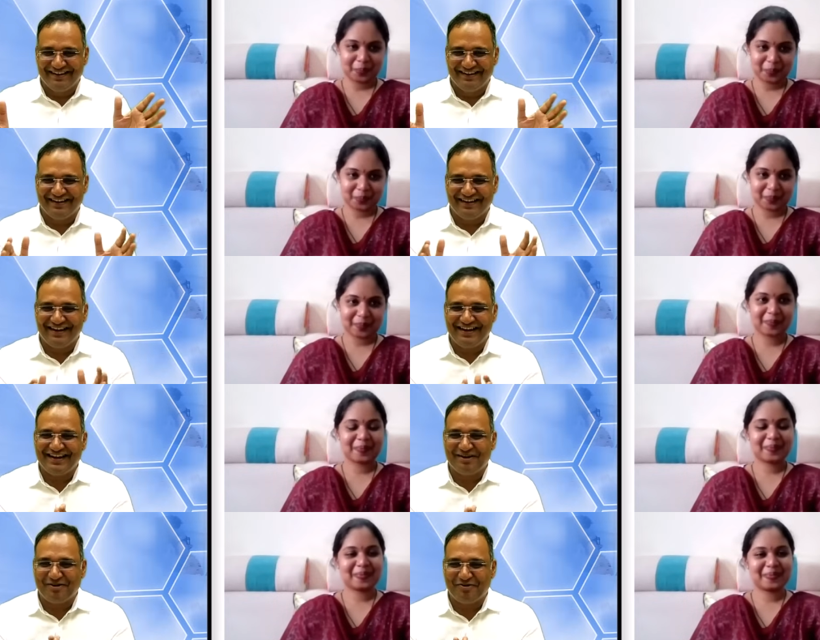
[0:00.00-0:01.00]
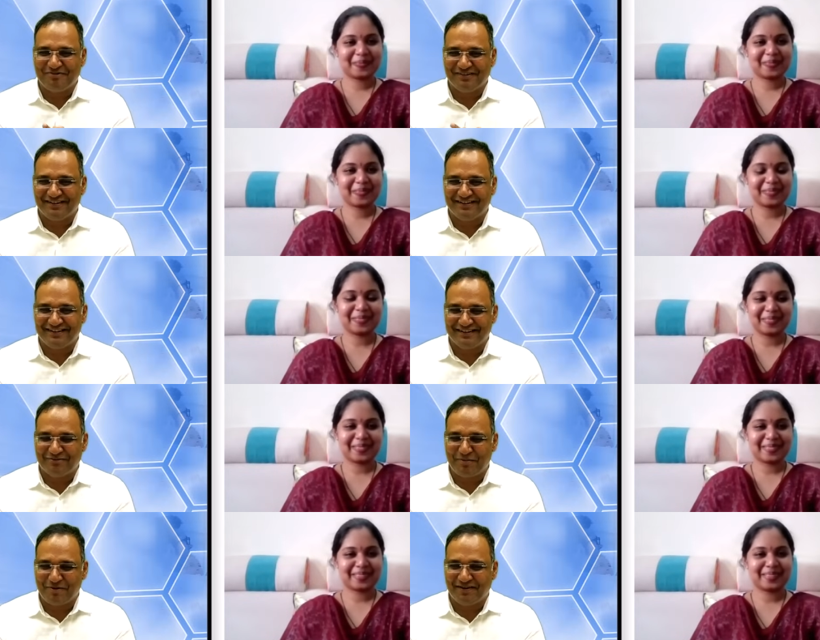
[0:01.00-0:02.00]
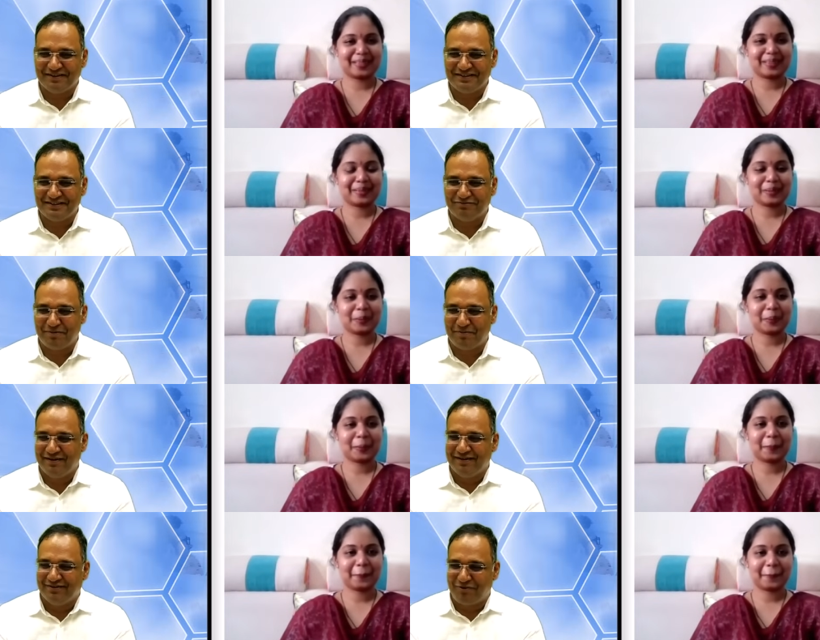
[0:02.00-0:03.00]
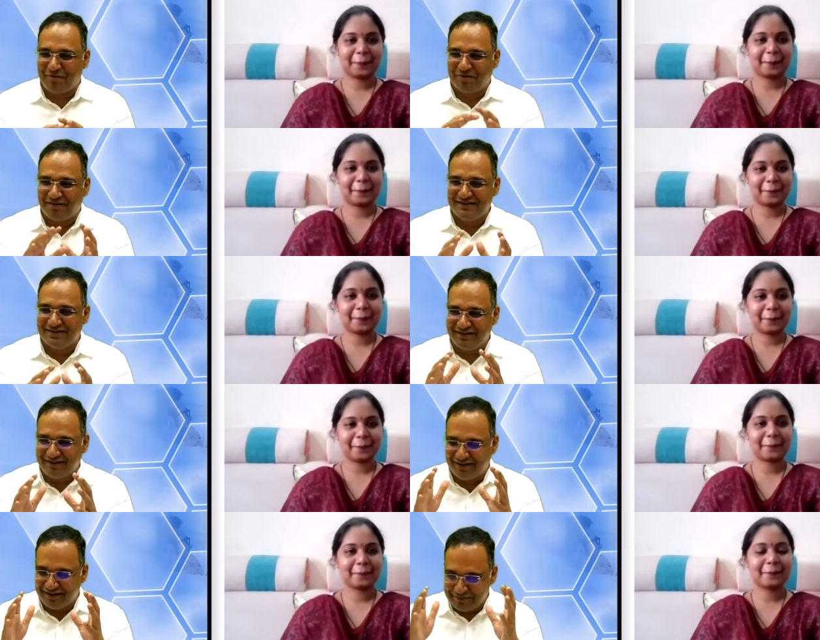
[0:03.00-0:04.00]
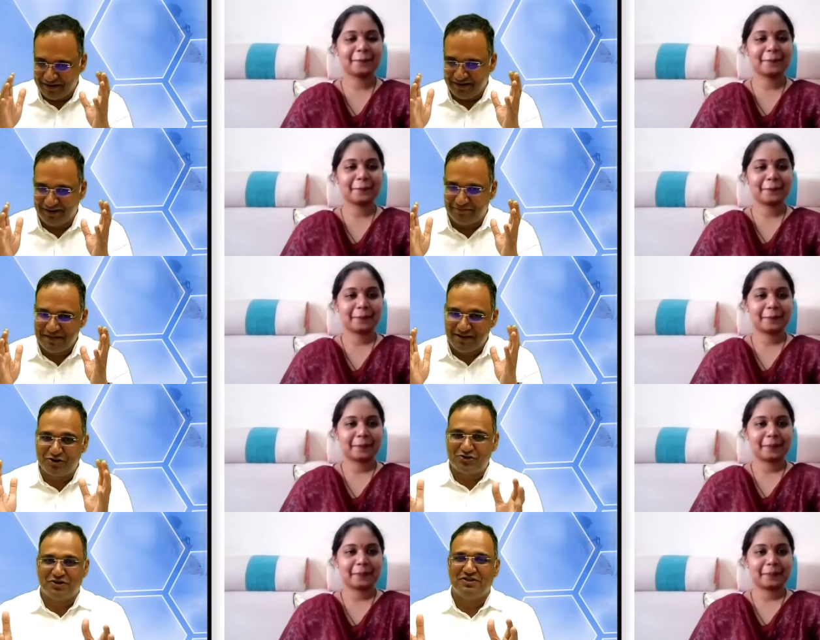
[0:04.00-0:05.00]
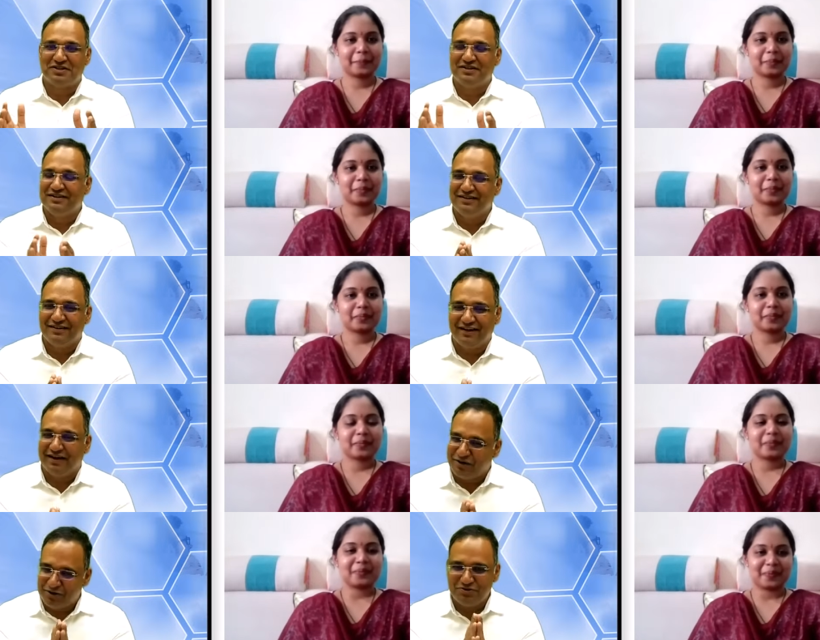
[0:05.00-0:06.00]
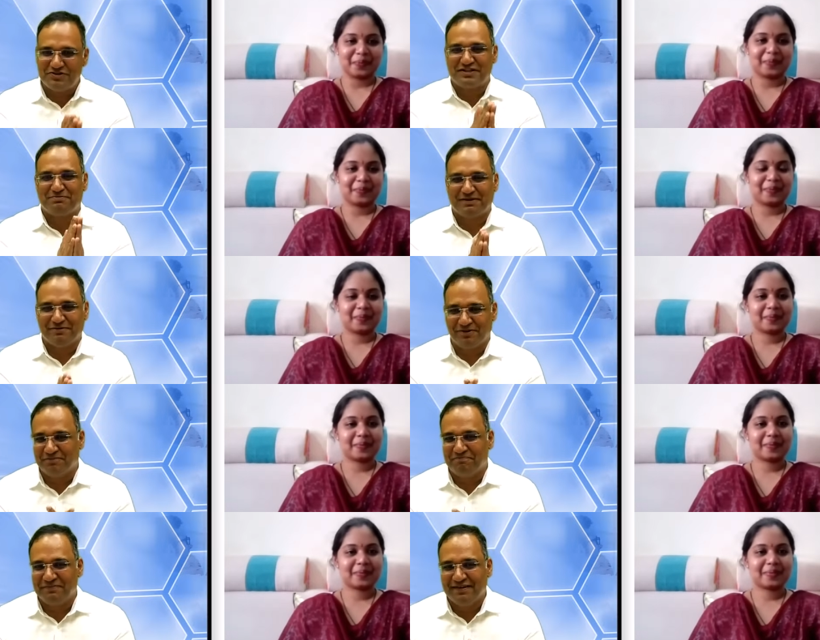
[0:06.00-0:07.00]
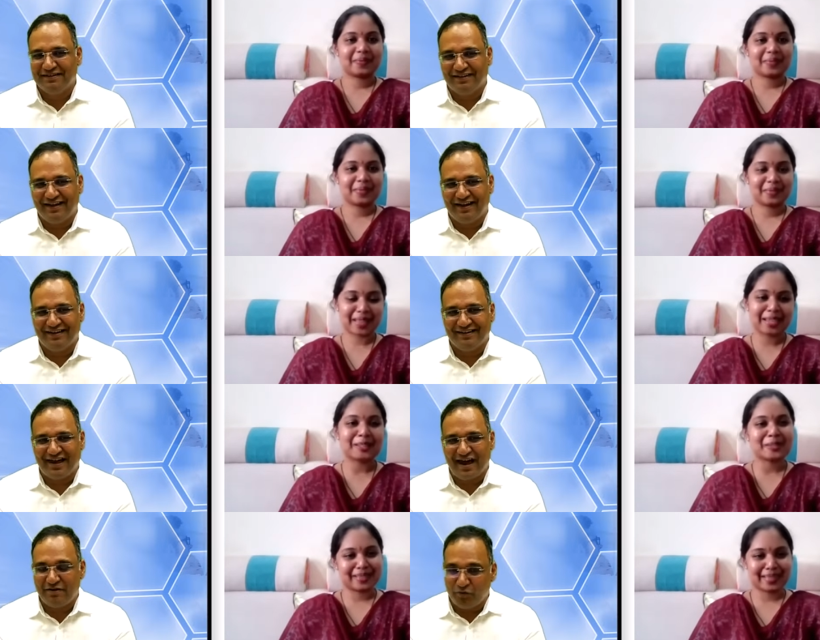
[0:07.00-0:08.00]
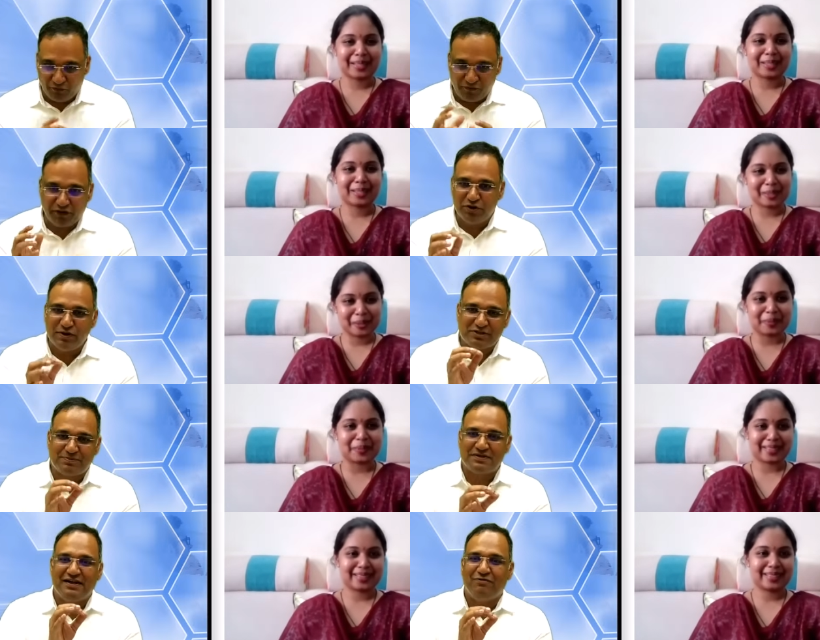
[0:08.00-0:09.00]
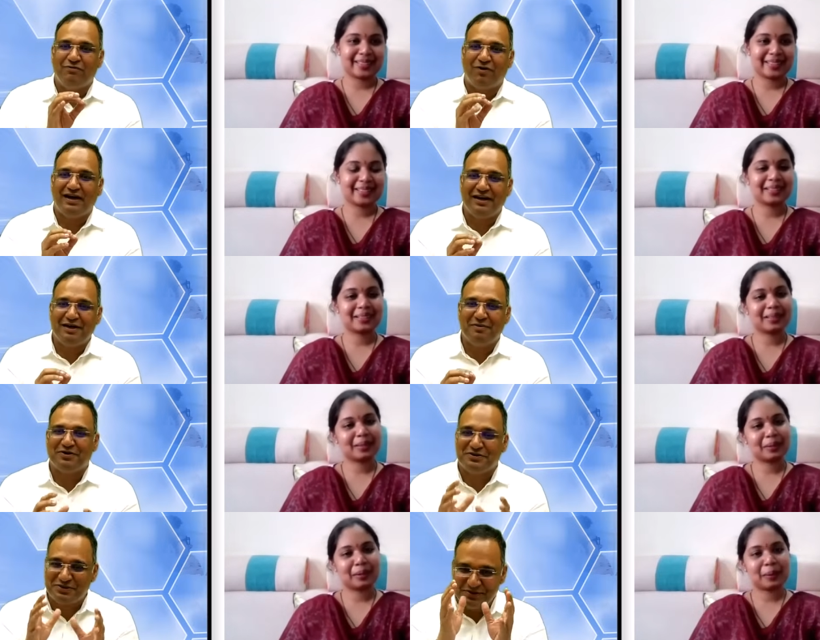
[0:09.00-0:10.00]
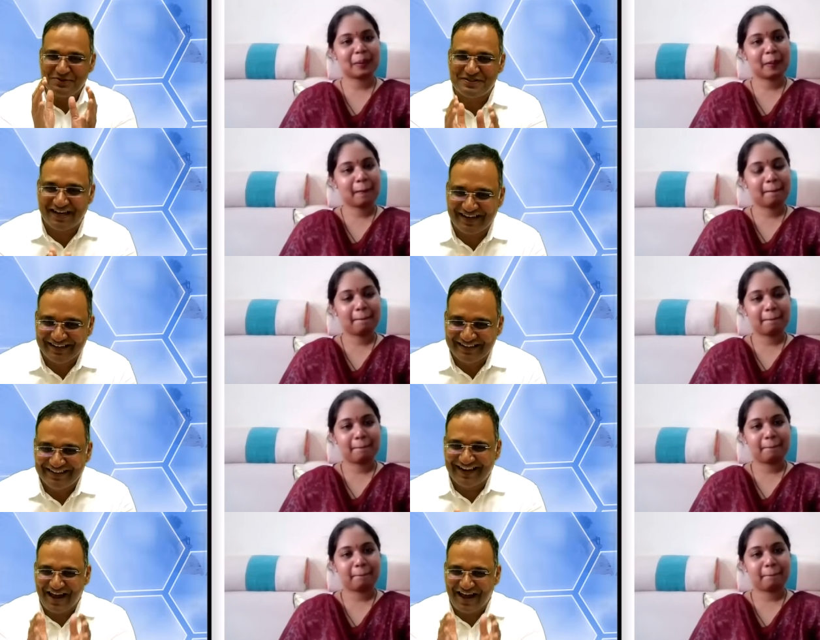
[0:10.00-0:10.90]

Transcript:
Speaker 1: uh, area of uh, the pharmacology, pharma, pharmacology, and uh, I mean uh, research. Uh, huge respect for you, and you, uh, and for you especially for you because you said that